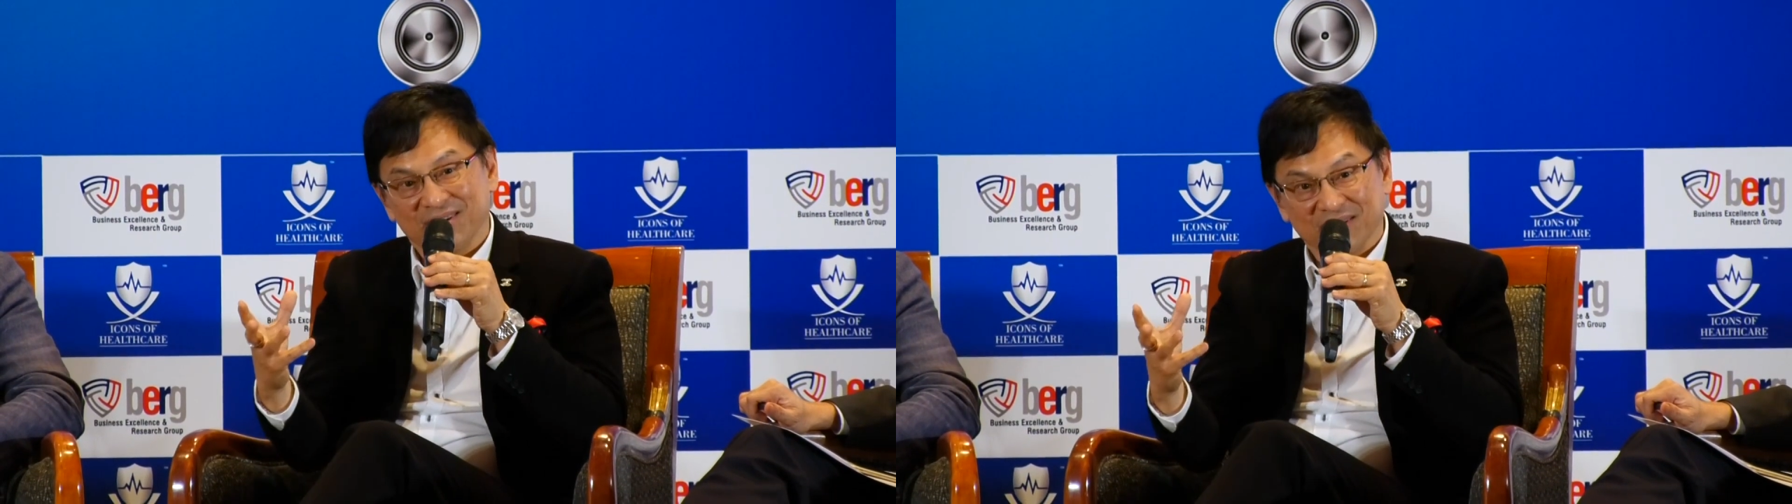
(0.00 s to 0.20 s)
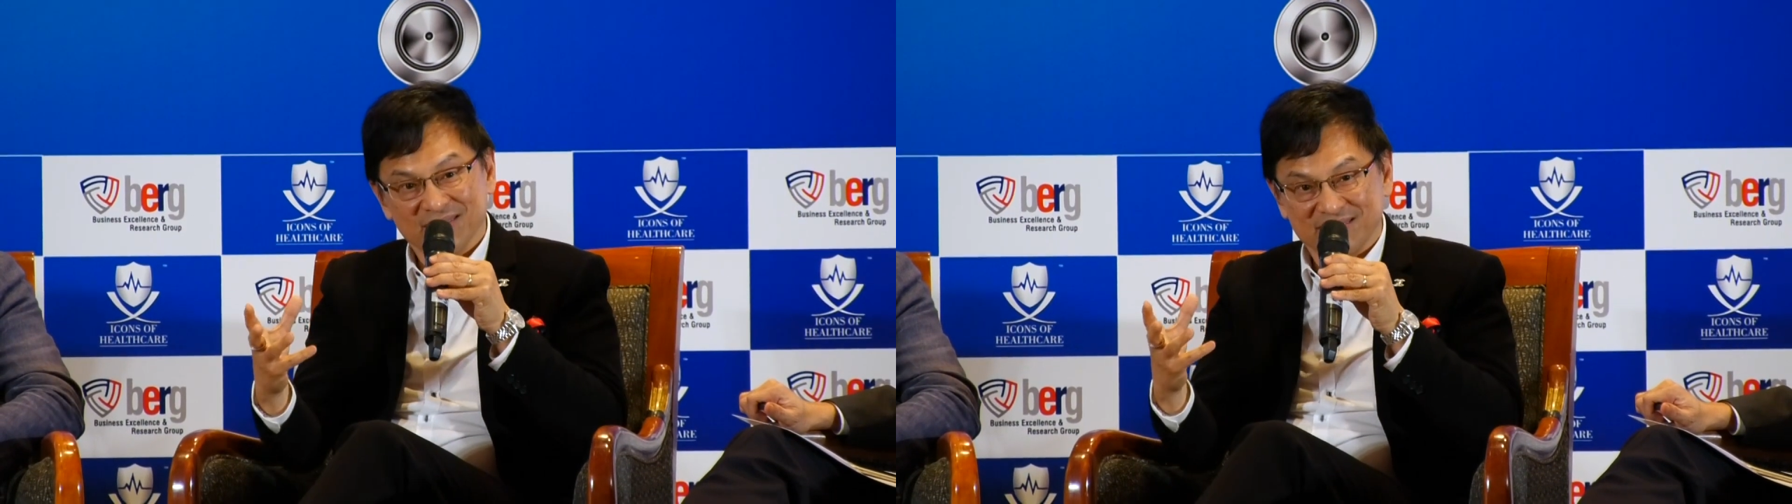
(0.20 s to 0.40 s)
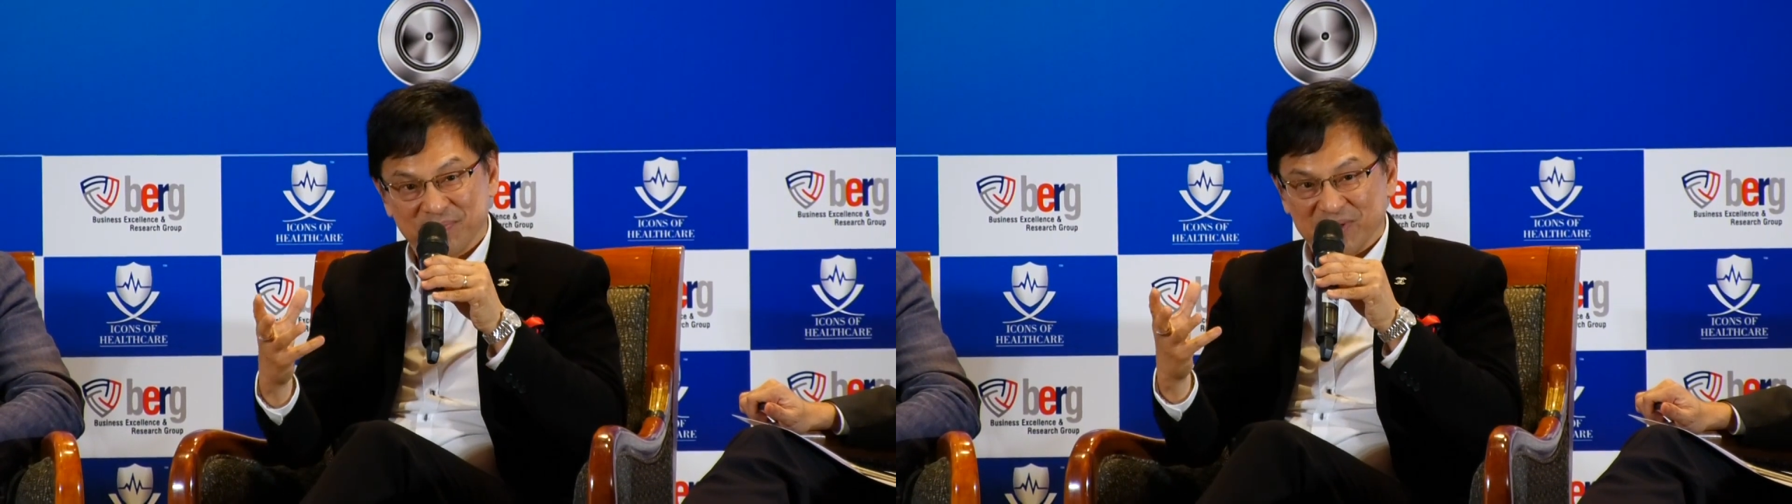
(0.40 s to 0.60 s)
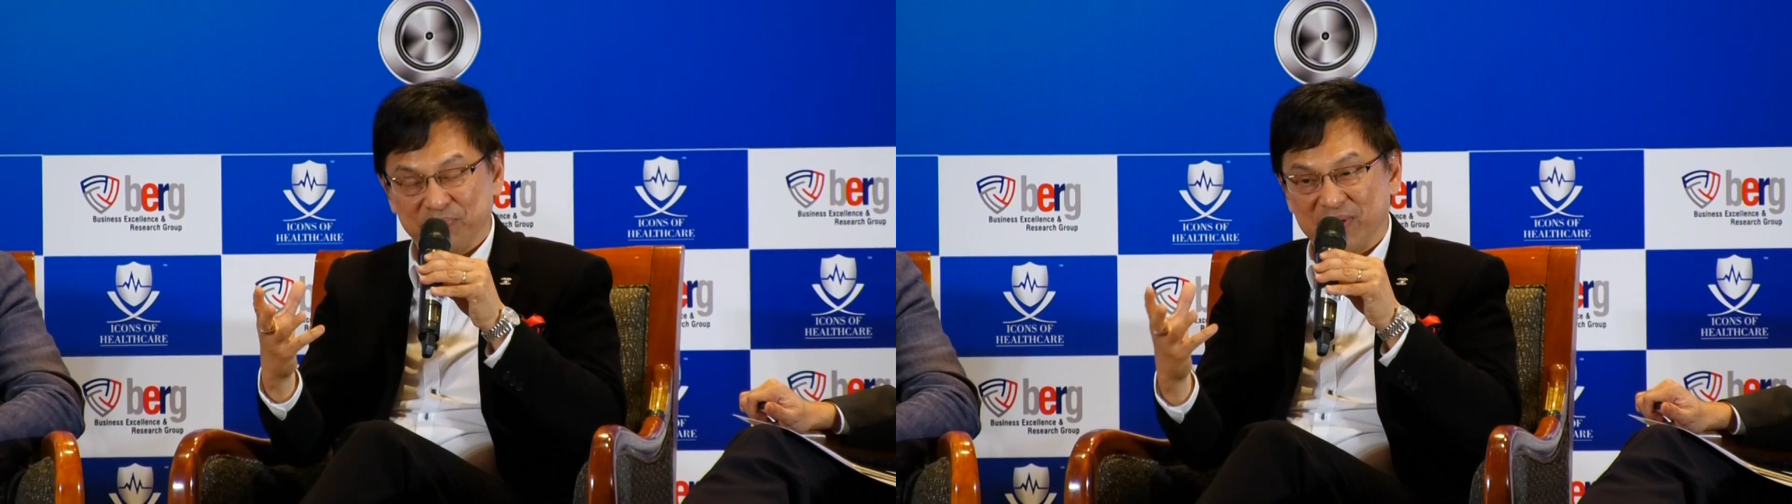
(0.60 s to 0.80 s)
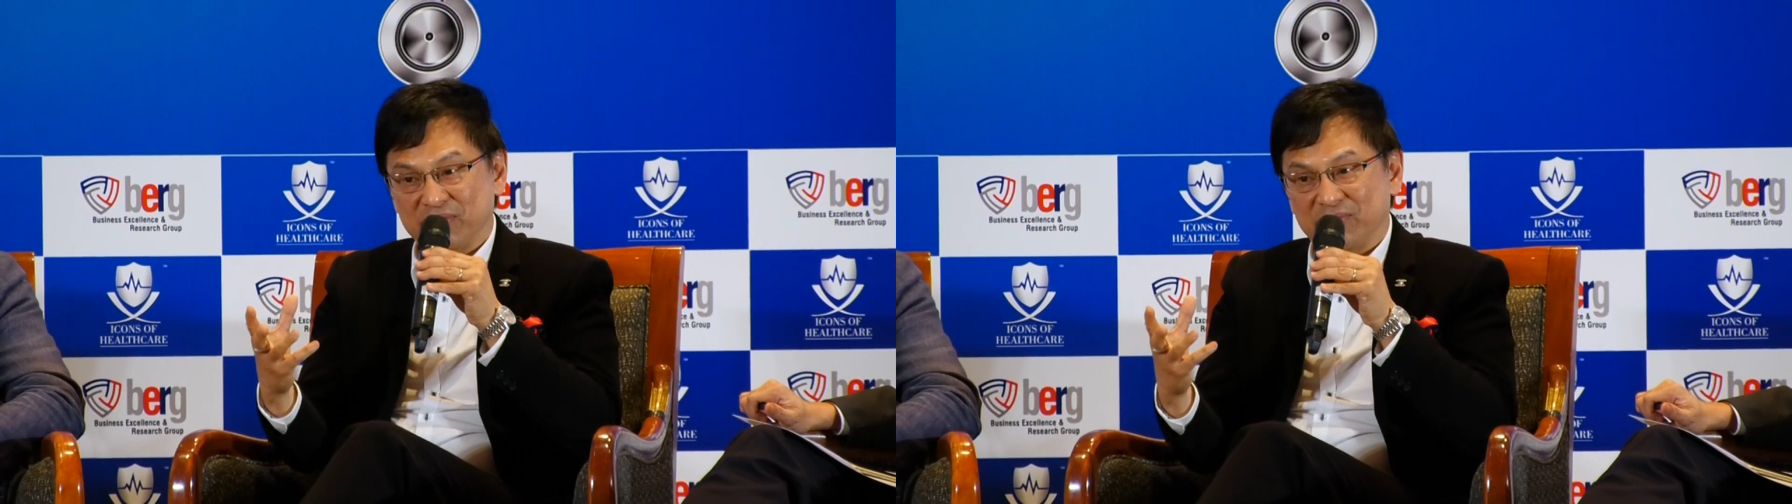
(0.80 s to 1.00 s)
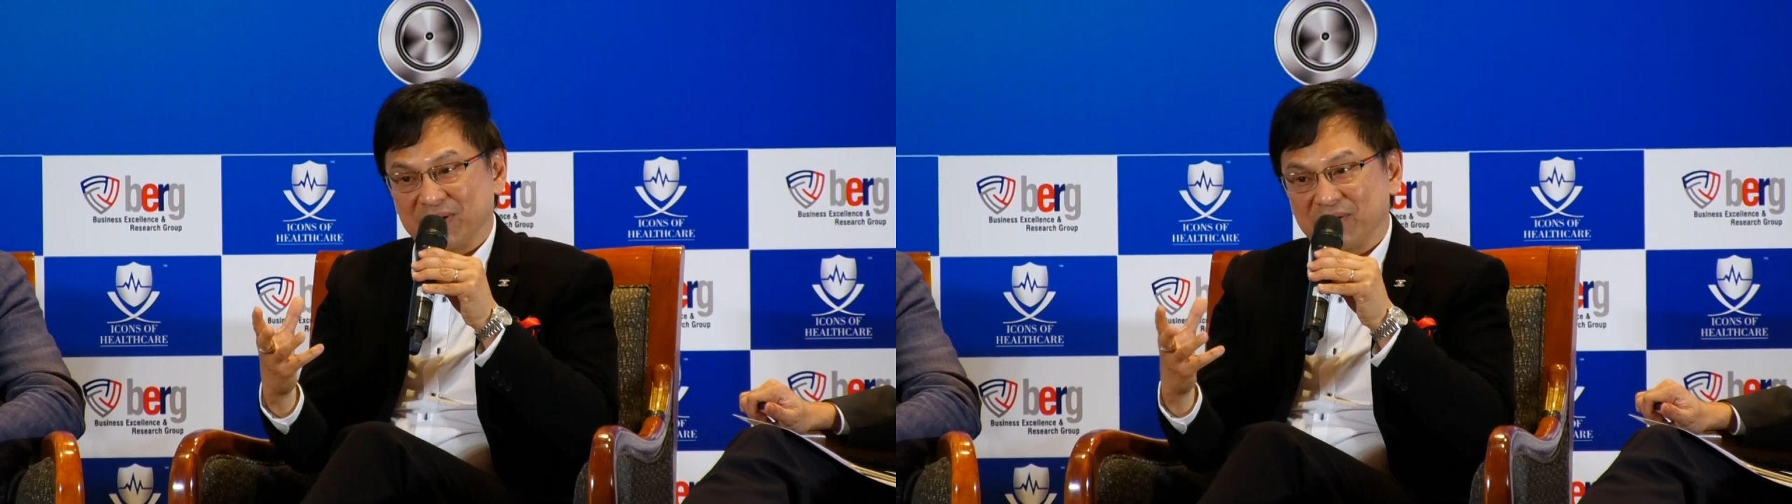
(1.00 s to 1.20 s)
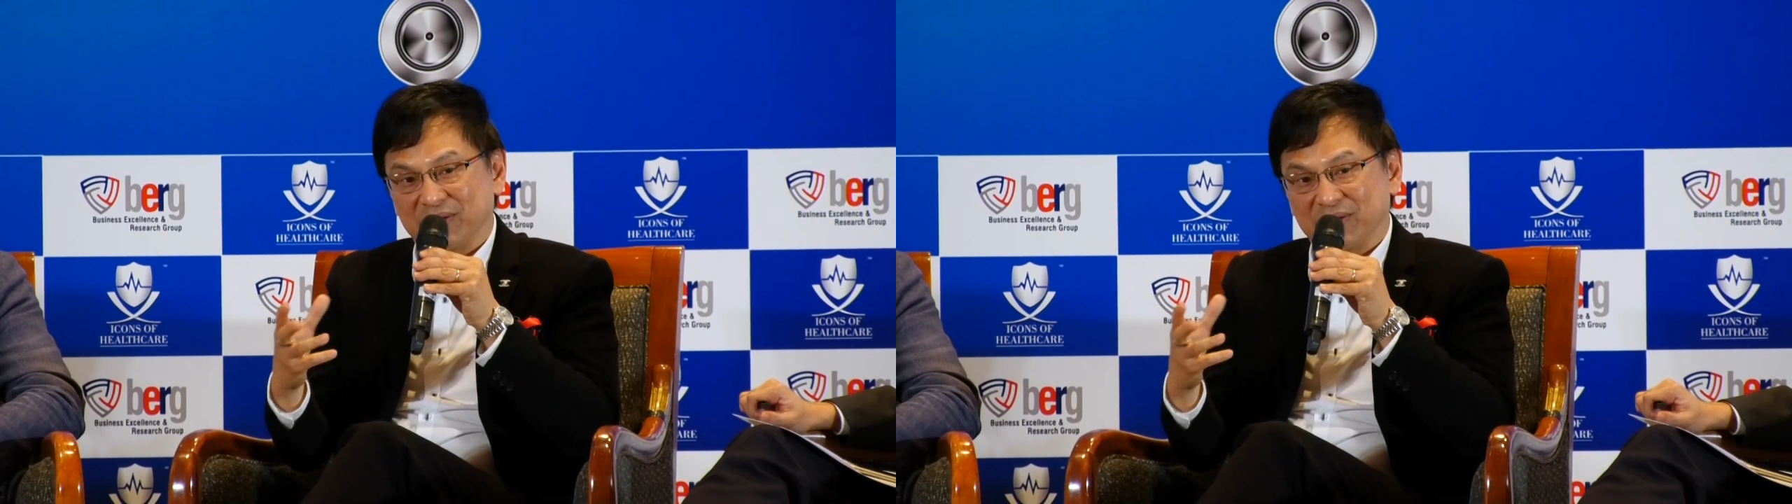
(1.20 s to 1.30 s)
enhance healthcare?